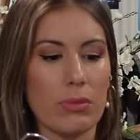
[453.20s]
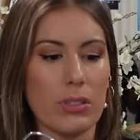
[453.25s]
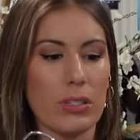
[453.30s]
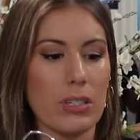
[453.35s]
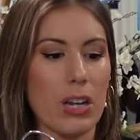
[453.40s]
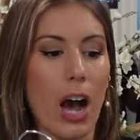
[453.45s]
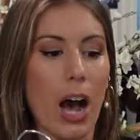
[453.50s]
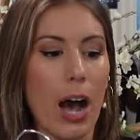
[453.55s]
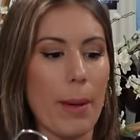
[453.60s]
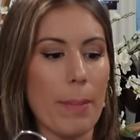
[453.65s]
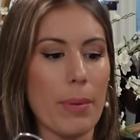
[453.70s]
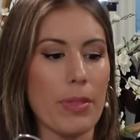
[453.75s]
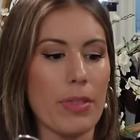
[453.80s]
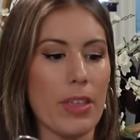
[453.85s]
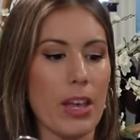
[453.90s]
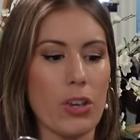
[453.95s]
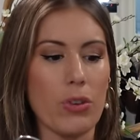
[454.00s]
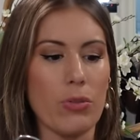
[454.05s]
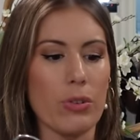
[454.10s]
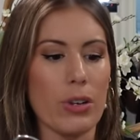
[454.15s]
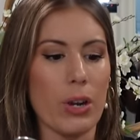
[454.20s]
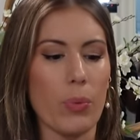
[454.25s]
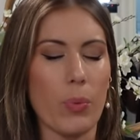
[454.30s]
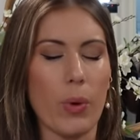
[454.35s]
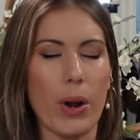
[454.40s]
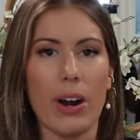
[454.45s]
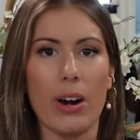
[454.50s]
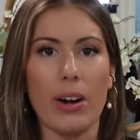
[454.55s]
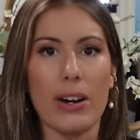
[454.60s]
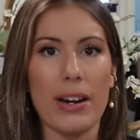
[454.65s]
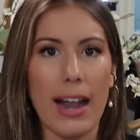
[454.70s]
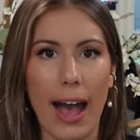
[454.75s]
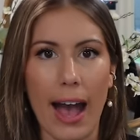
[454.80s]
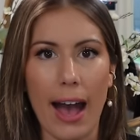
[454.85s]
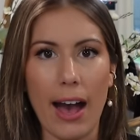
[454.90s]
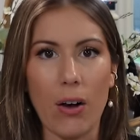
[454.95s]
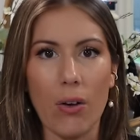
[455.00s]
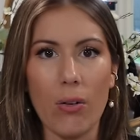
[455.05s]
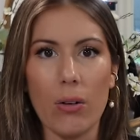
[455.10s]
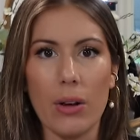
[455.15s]
top that you can wear
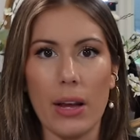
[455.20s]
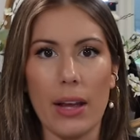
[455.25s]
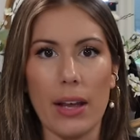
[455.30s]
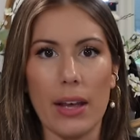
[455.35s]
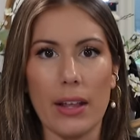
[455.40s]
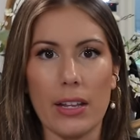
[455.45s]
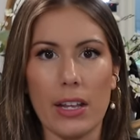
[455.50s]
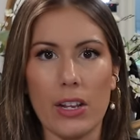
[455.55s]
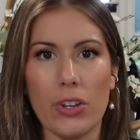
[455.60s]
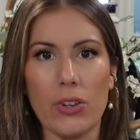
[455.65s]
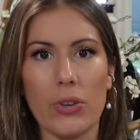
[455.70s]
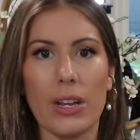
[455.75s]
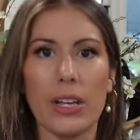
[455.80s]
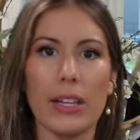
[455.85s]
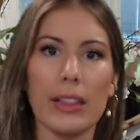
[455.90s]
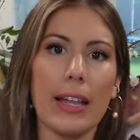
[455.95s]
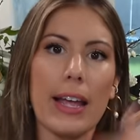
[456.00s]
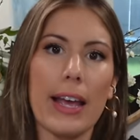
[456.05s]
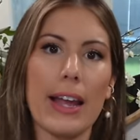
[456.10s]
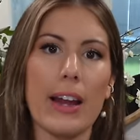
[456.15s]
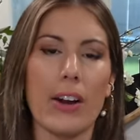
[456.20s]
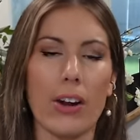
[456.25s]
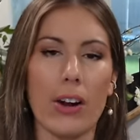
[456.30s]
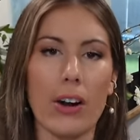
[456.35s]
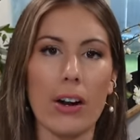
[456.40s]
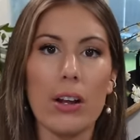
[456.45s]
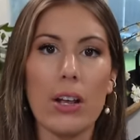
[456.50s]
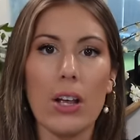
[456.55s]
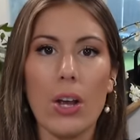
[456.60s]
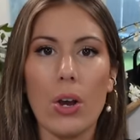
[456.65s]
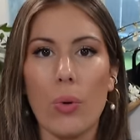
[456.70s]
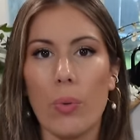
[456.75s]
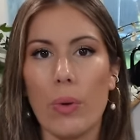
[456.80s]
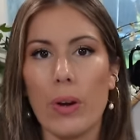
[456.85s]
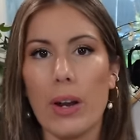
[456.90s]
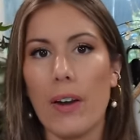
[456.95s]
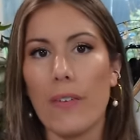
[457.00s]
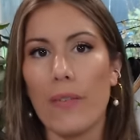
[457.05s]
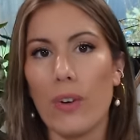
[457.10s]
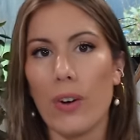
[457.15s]
now and then you can layer
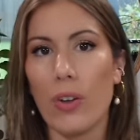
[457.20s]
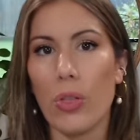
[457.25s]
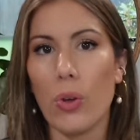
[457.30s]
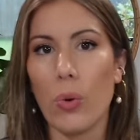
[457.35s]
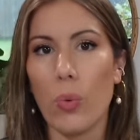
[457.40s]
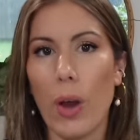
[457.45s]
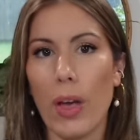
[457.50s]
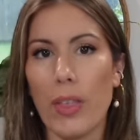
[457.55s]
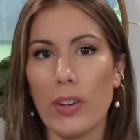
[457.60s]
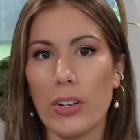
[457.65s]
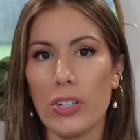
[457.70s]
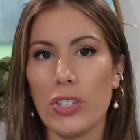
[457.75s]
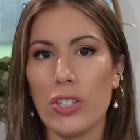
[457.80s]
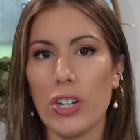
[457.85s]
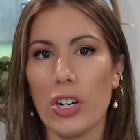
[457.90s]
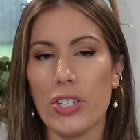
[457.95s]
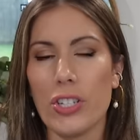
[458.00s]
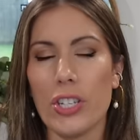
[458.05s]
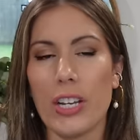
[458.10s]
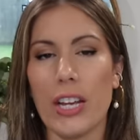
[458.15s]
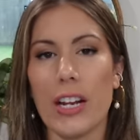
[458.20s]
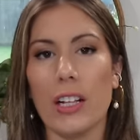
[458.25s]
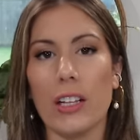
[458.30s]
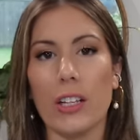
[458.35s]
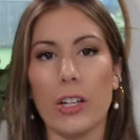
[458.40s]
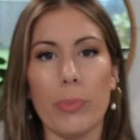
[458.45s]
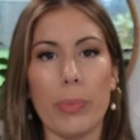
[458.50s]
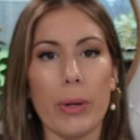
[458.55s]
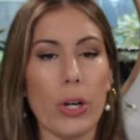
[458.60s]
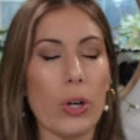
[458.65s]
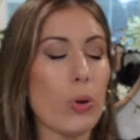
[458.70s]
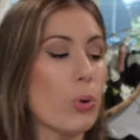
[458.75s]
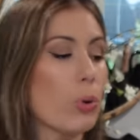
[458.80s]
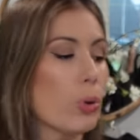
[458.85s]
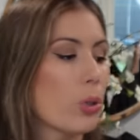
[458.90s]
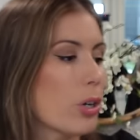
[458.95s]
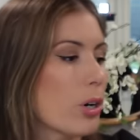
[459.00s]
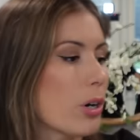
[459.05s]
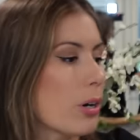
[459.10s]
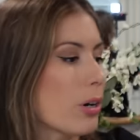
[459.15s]
whenever the weather starts to get a little bit
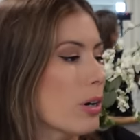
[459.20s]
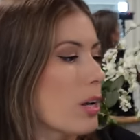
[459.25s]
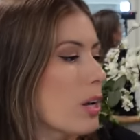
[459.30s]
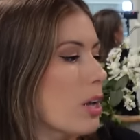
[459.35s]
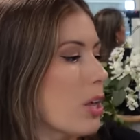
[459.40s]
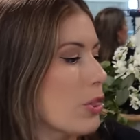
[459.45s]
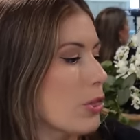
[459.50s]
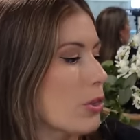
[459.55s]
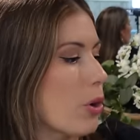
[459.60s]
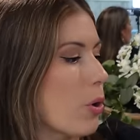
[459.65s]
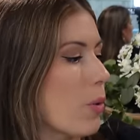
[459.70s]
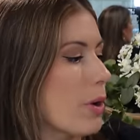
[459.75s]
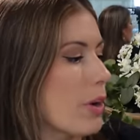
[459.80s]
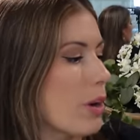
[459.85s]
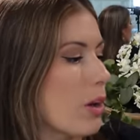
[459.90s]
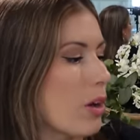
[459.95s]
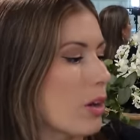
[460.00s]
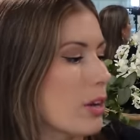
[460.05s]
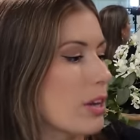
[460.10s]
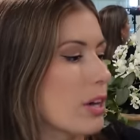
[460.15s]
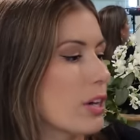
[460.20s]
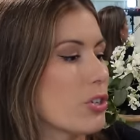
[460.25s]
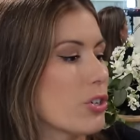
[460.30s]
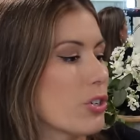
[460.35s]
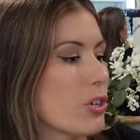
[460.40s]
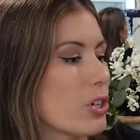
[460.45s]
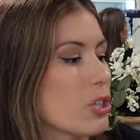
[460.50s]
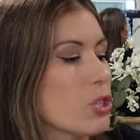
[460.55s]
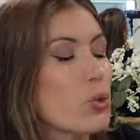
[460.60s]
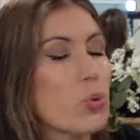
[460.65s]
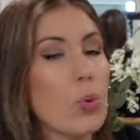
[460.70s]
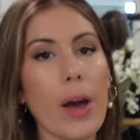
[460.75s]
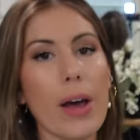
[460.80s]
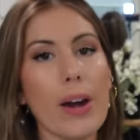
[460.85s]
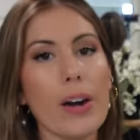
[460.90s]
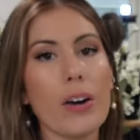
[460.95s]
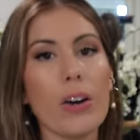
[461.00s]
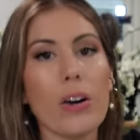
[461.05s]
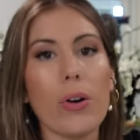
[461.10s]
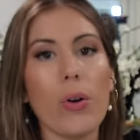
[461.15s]
cooler throw it on under a
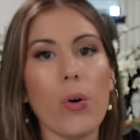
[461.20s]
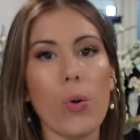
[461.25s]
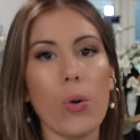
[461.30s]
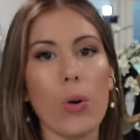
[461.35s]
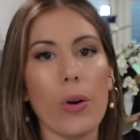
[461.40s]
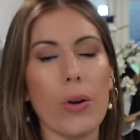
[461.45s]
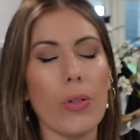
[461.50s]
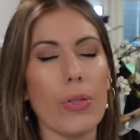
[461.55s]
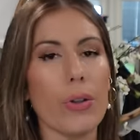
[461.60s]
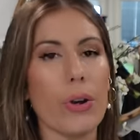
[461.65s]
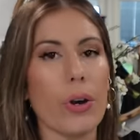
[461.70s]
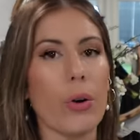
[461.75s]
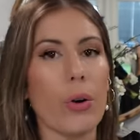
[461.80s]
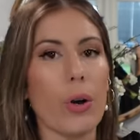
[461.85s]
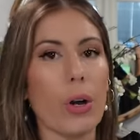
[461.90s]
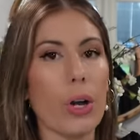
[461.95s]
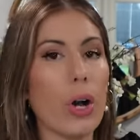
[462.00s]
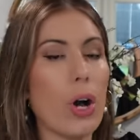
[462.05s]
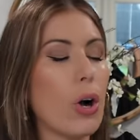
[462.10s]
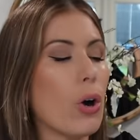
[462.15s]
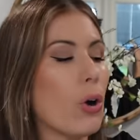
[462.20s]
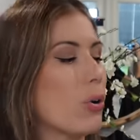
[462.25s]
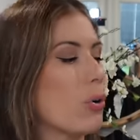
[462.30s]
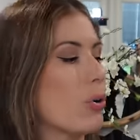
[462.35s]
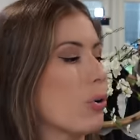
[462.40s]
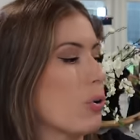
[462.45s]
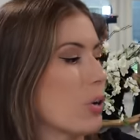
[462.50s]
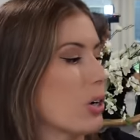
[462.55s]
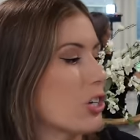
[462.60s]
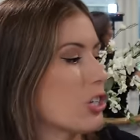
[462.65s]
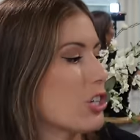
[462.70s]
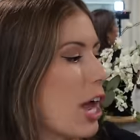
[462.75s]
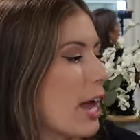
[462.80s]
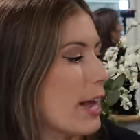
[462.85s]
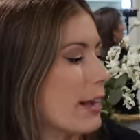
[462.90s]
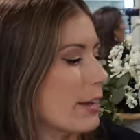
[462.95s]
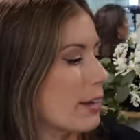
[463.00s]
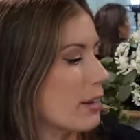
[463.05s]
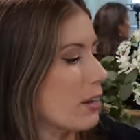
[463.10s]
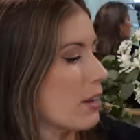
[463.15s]
sweater or throw a coat or a
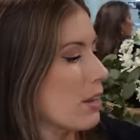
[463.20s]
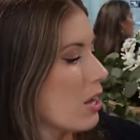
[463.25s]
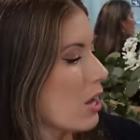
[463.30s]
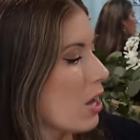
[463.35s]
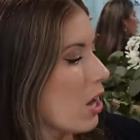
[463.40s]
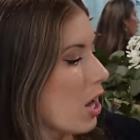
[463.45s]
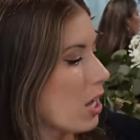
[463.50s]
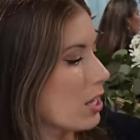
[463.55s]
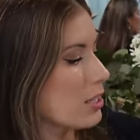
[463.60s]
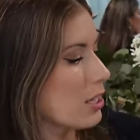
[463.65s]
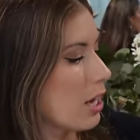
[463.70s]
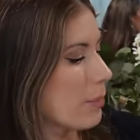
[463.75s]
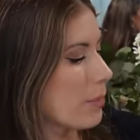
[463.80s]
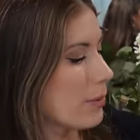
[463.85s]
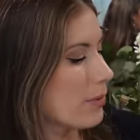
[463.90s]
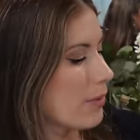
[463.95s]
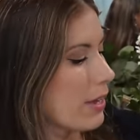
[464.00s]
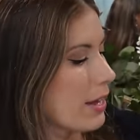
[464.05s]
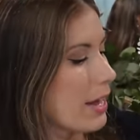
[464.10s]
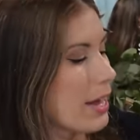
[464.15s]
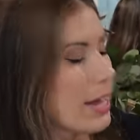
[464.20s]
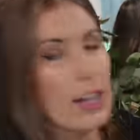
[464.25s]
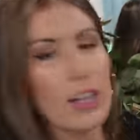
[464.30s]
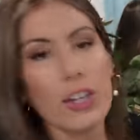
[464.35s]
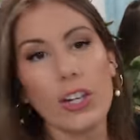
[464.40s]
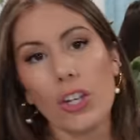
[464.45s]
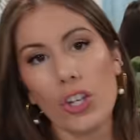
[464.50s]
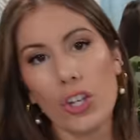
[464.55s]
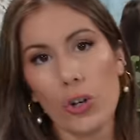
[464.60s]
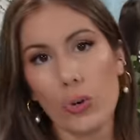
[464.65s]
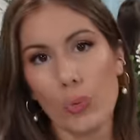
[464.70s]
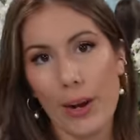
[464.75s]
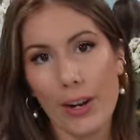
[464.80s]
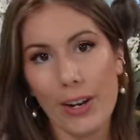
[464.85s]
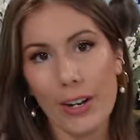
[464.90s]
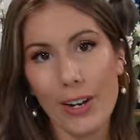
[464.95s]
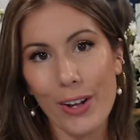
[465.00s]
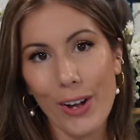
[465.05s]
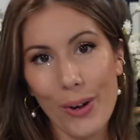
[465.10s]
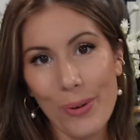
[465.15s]
jacket on top of it and you're
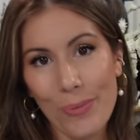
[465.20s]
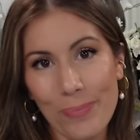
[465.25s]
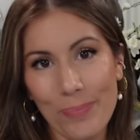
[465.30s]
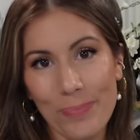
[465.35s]
ready to go